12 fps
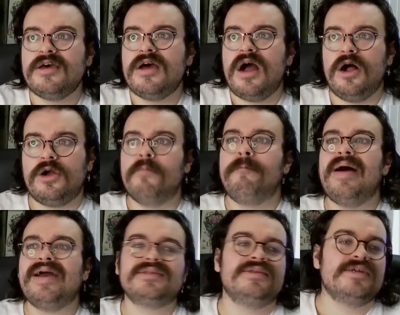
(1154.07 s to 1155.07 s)
I'll come
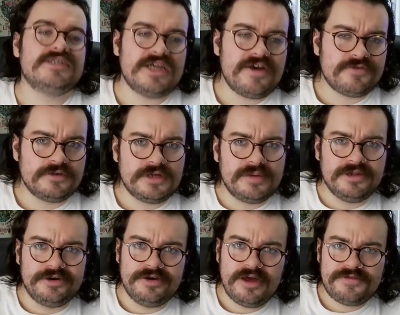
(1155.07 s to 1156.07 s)
back to this after Double or
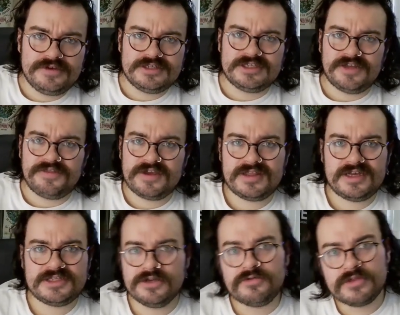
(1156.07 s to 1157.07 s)
Nothing because I think that's
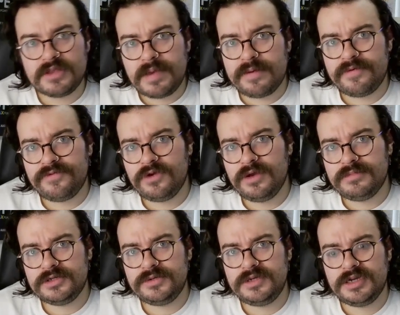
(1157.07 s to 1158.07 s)
the only pay per view in
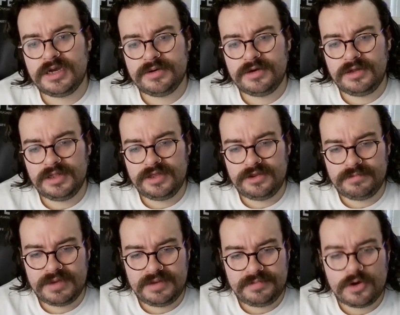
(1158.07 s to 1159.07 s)
between now and All In. There might be.